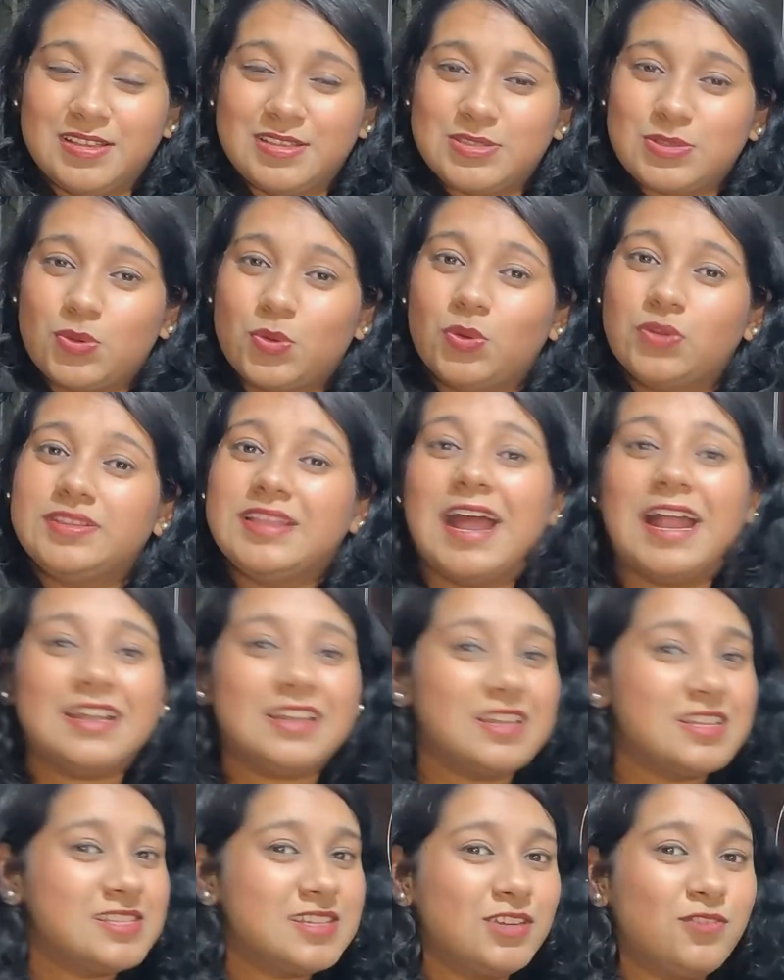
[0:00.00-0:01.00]
So
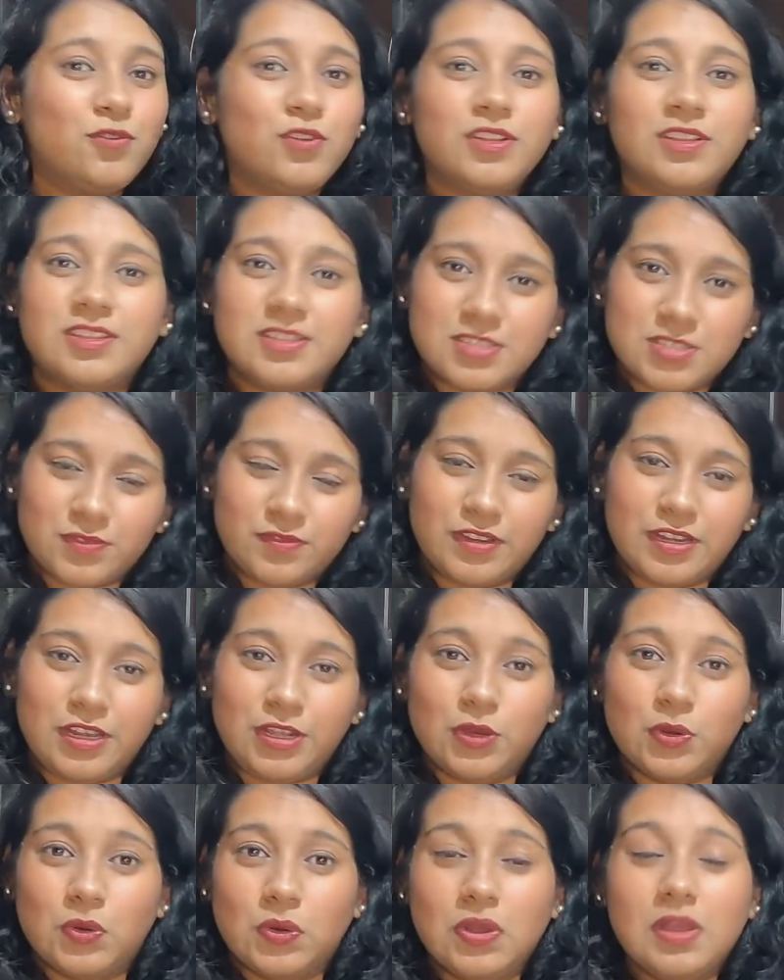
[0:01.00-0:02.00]
that is it for this
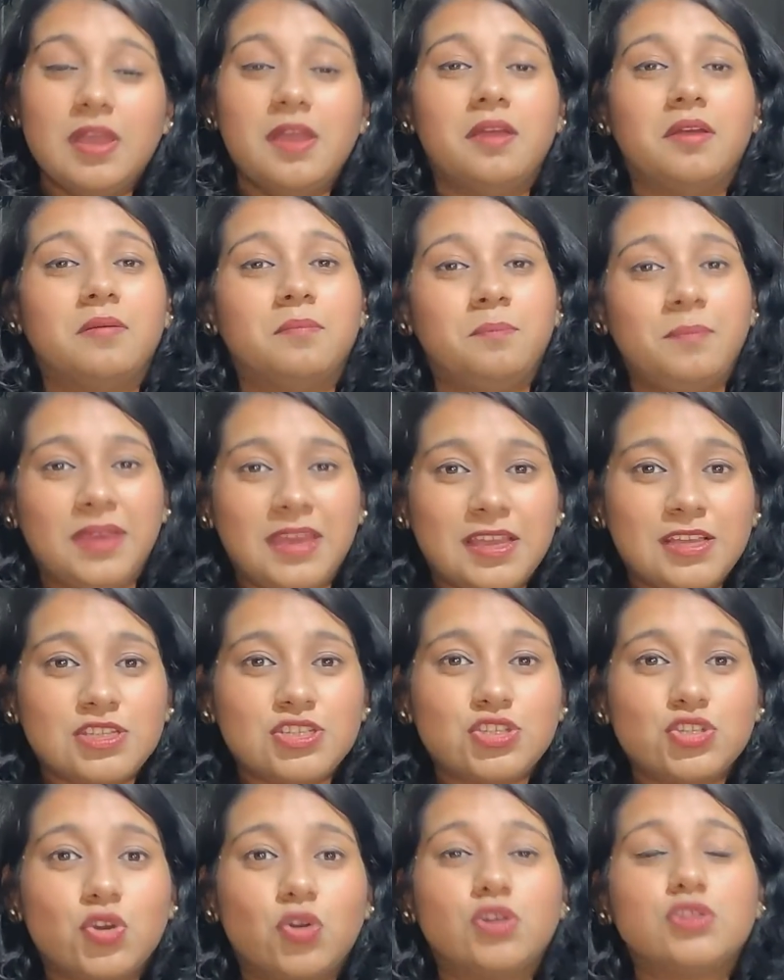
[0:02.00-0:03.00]
video. Make
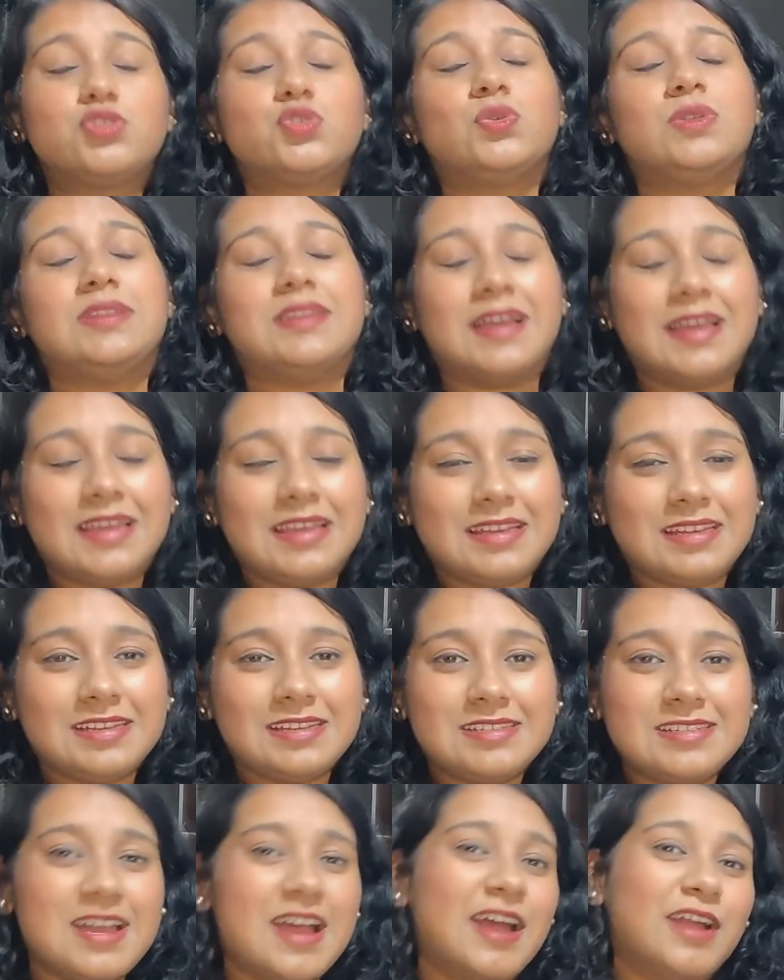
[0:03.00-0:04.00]
sure to like
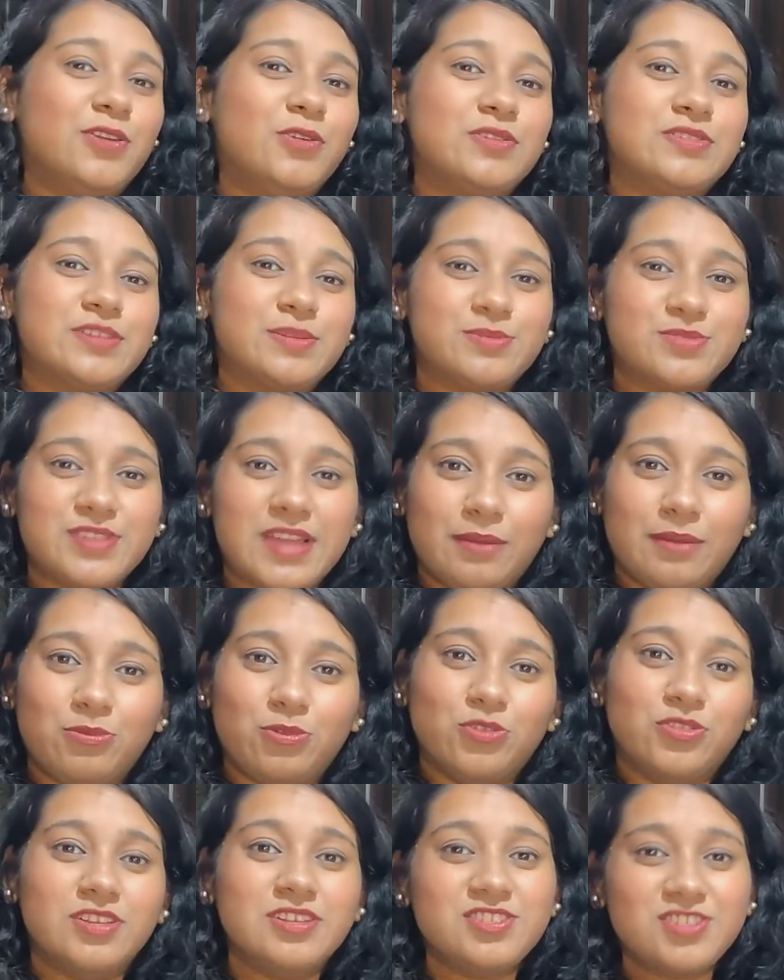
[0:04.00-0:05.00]
it and to
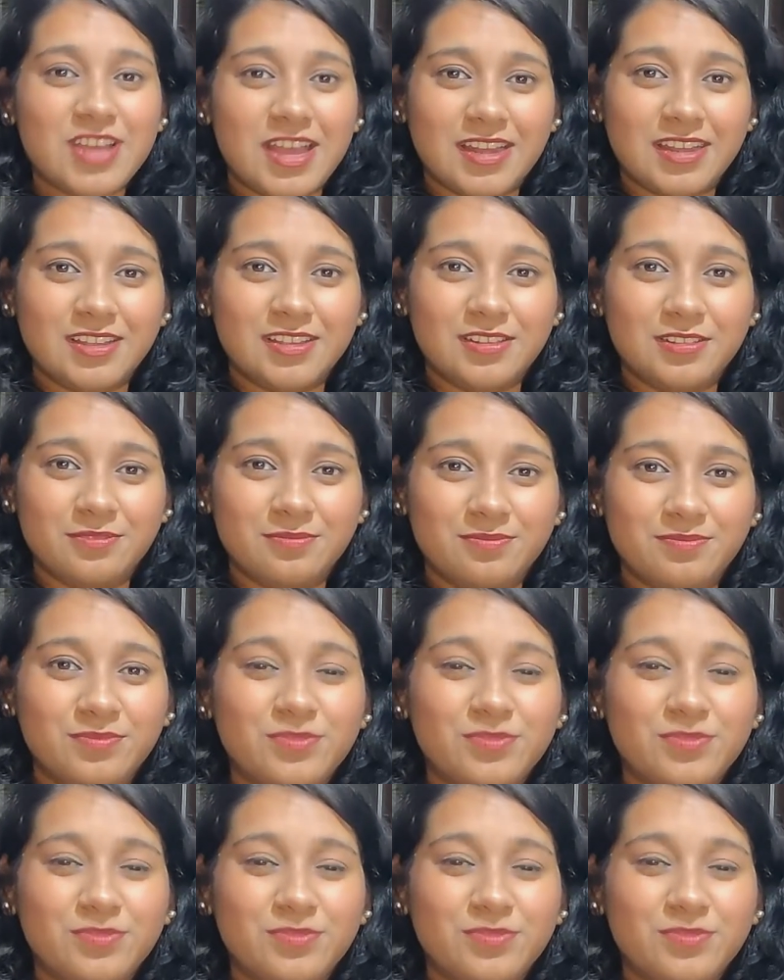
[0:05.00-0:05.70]
subscribe to the channel.